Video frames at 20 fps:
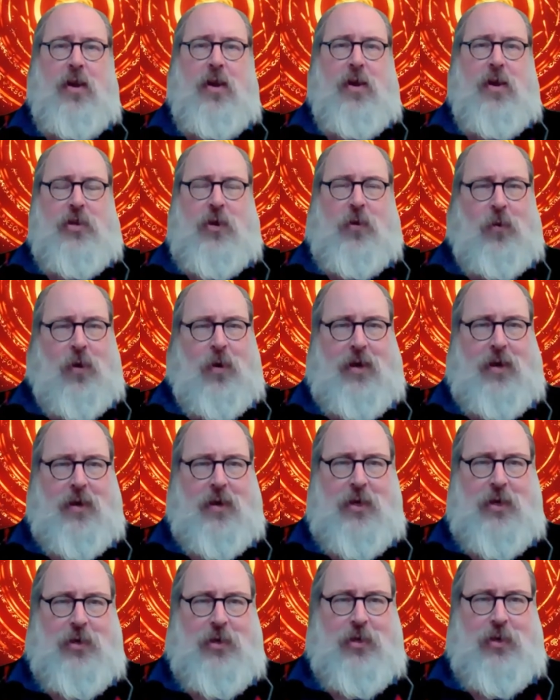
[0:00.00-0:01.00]
so why not
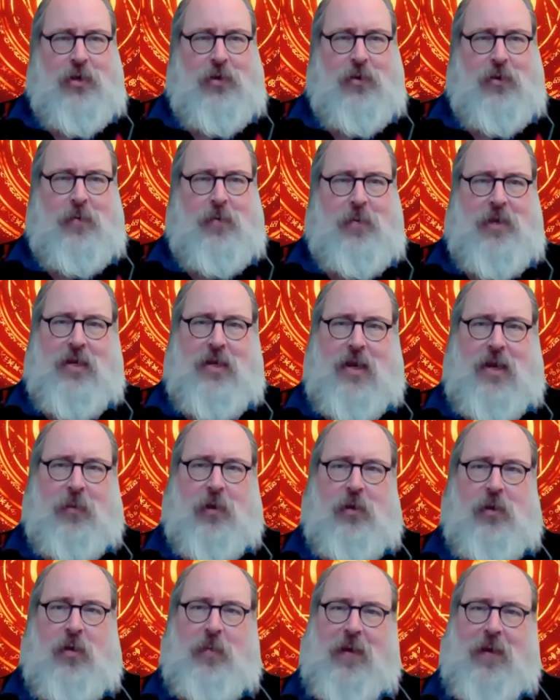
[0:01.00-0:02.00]
teach the student to be
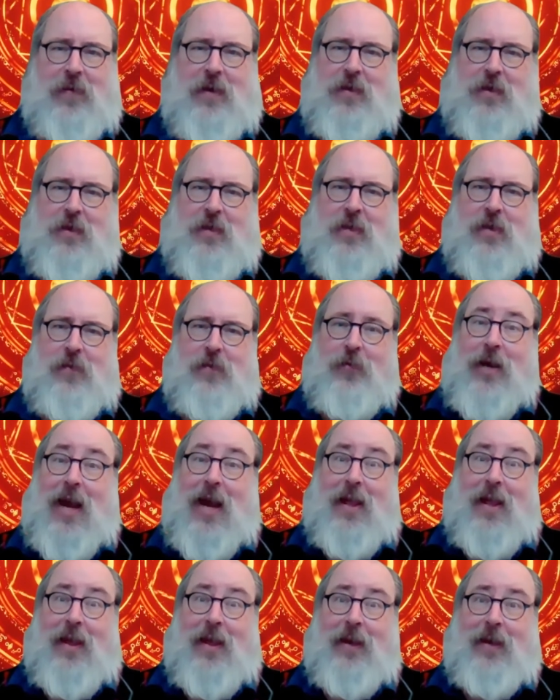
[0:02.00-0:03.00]
skeptical about the existence of
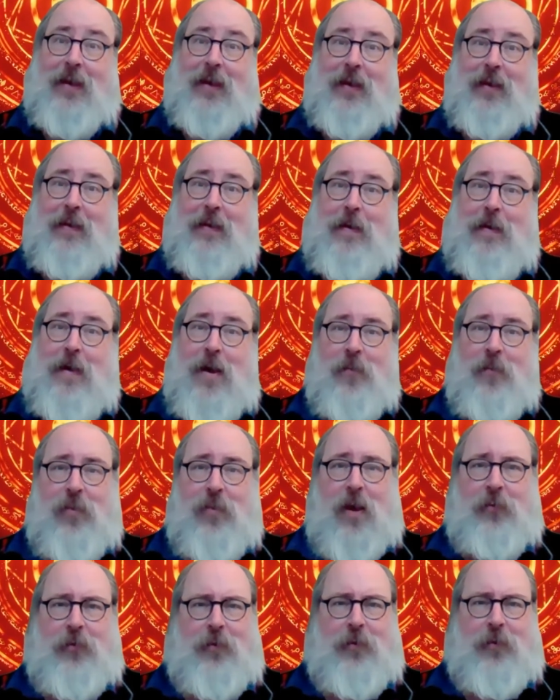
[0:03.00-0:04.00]
reality?
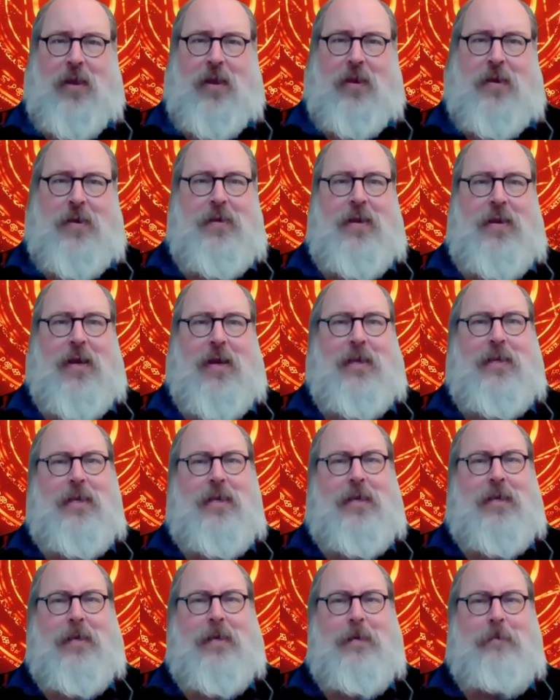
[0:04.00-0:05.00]
Perhaps reality does not
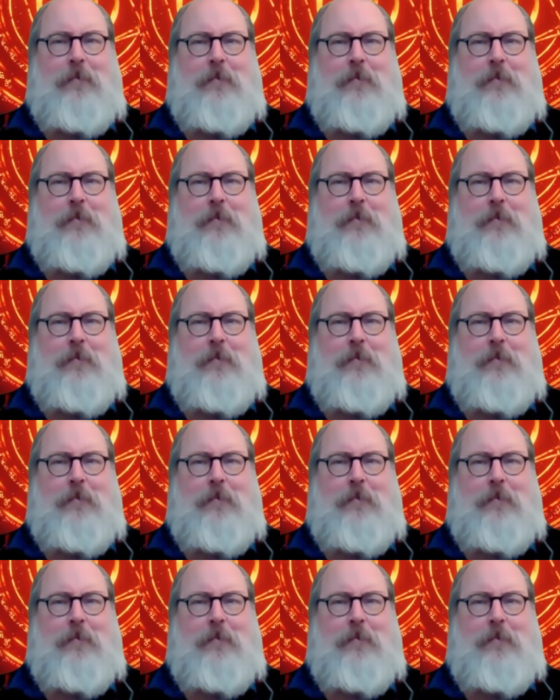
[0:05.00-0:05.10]
exist.